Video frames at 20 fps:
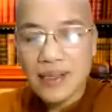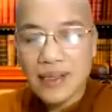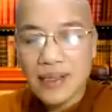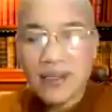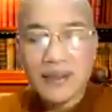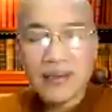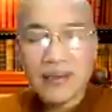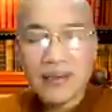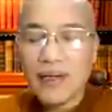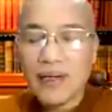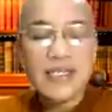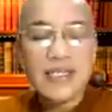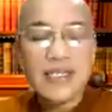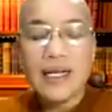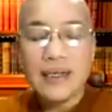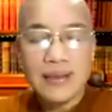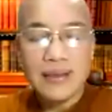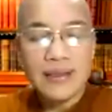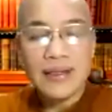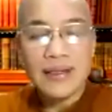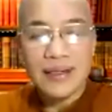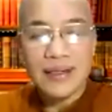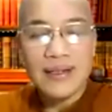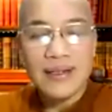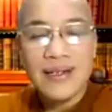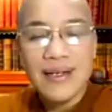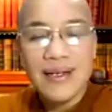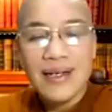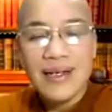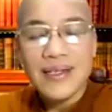uh, etc.
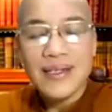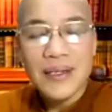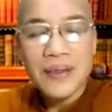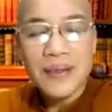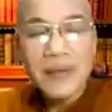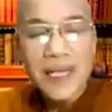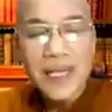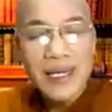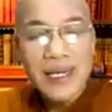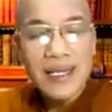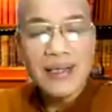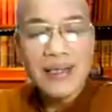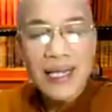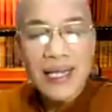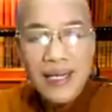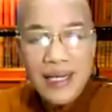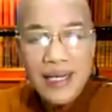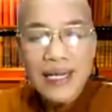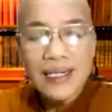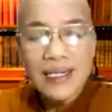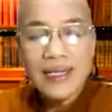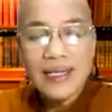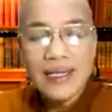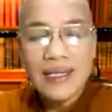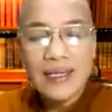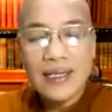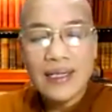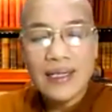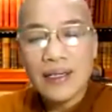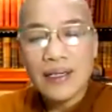So they, they can
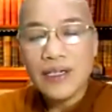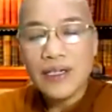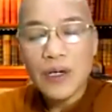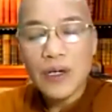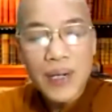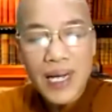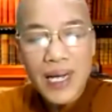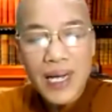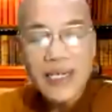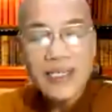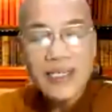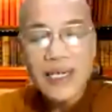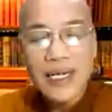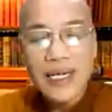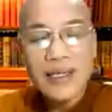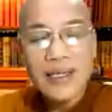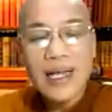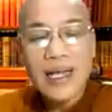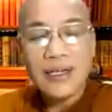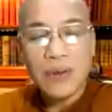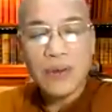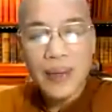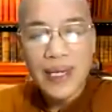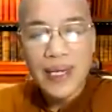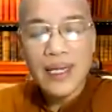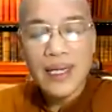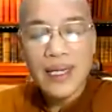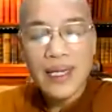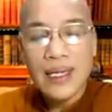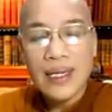uh, donate in that
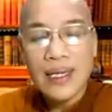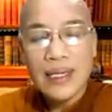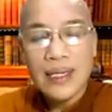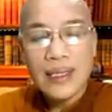way